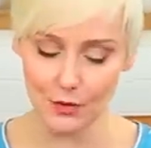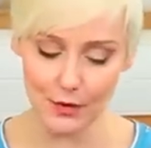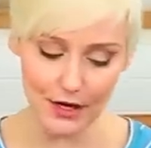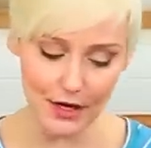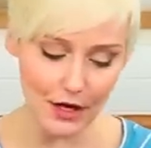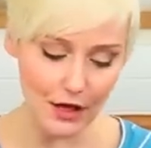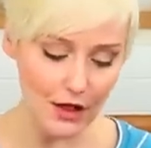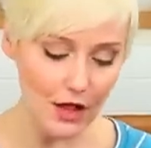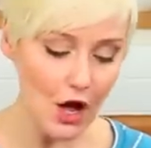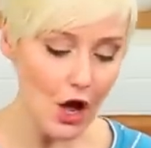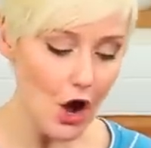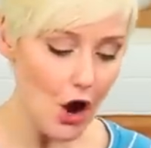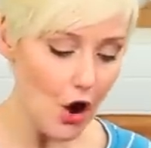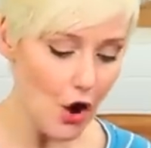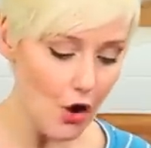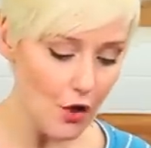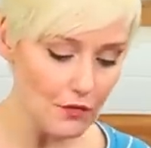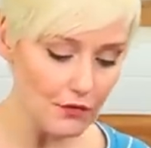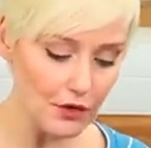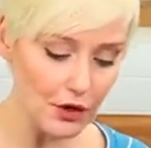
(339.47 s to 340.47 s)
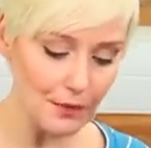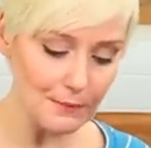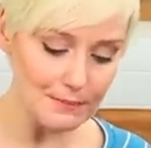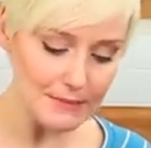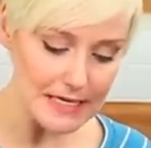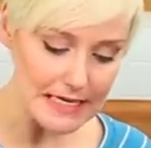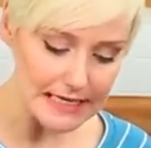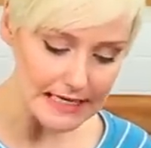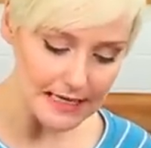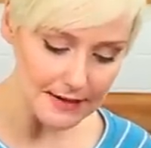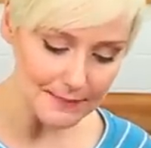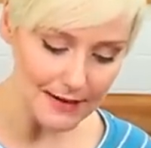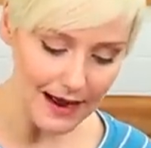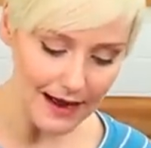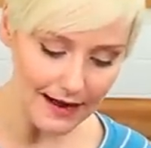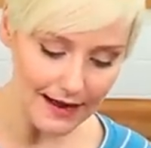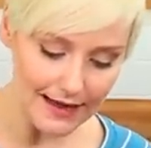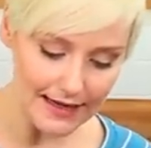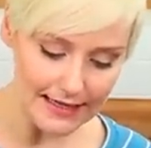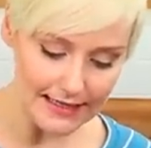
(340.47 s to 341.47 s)
oil over
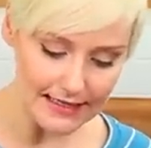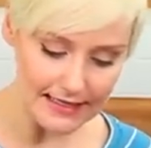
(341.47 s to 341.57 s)
medium-high